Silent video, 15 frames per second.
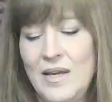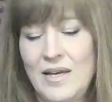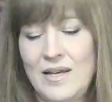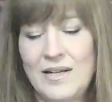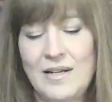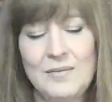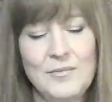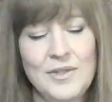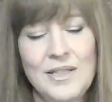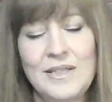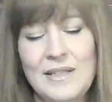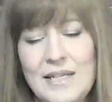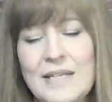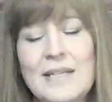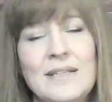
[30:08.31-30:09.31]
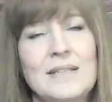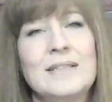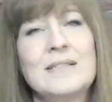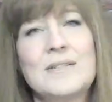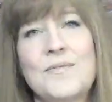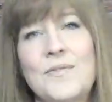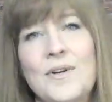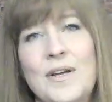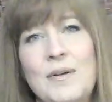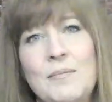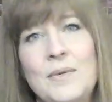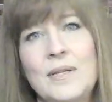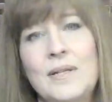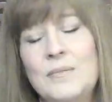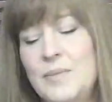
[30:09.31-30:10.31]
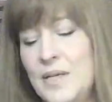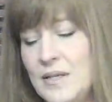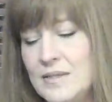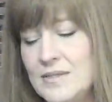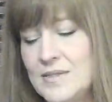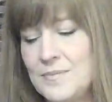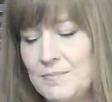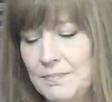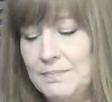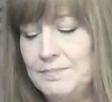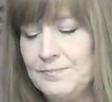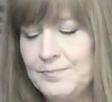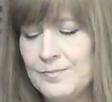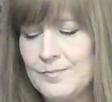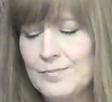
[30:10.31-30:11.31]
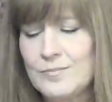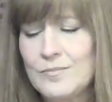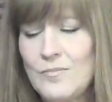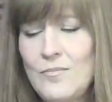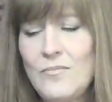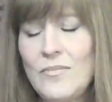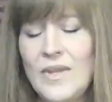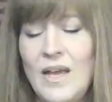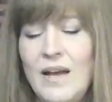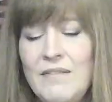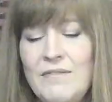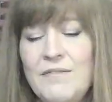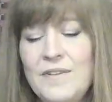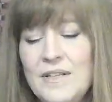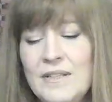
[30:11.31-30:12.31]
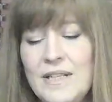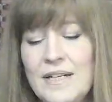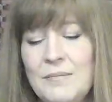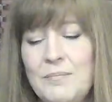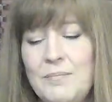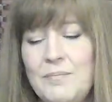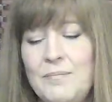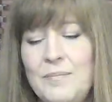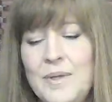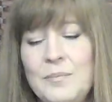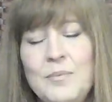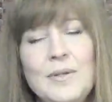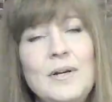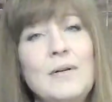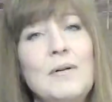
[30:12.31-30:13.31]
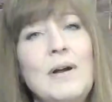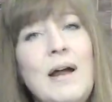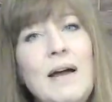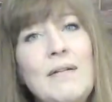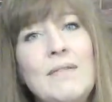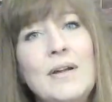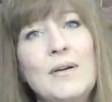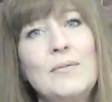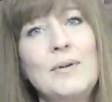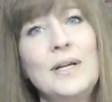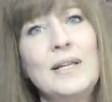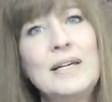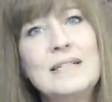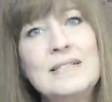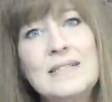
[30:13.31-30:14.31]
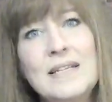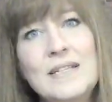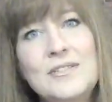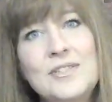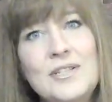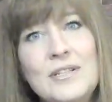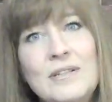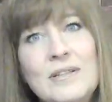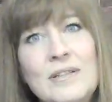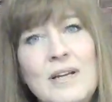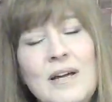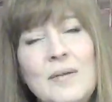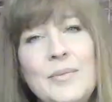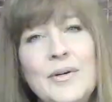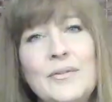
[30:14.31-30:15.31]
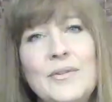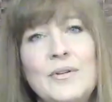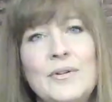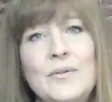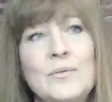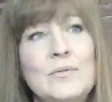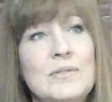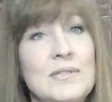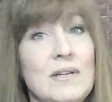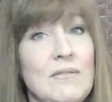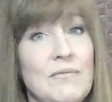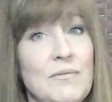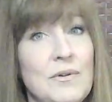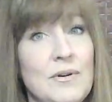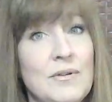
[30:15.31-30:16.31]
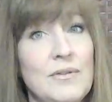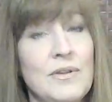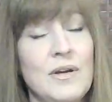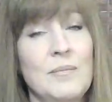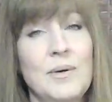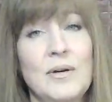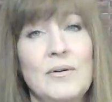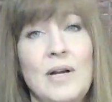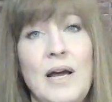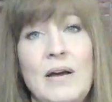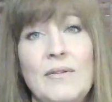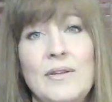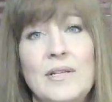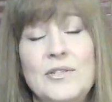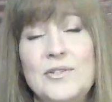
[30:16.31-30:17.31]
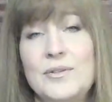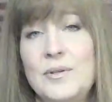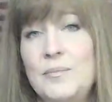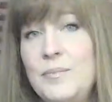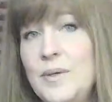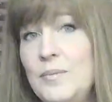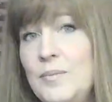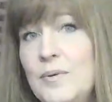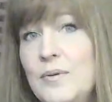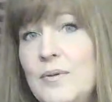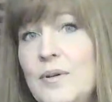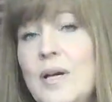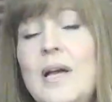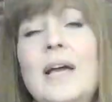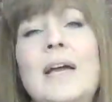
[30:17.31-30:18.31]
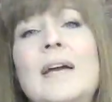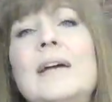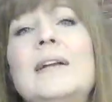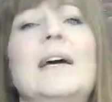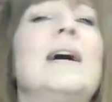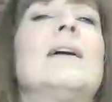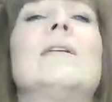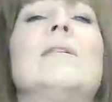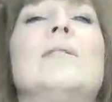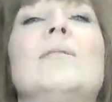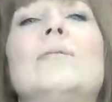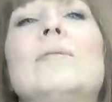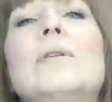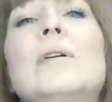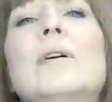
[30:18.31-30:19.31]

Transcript: And I'm really liking this for Camila because I feel like people are having a realization about their own self-worth, about how they treat people and how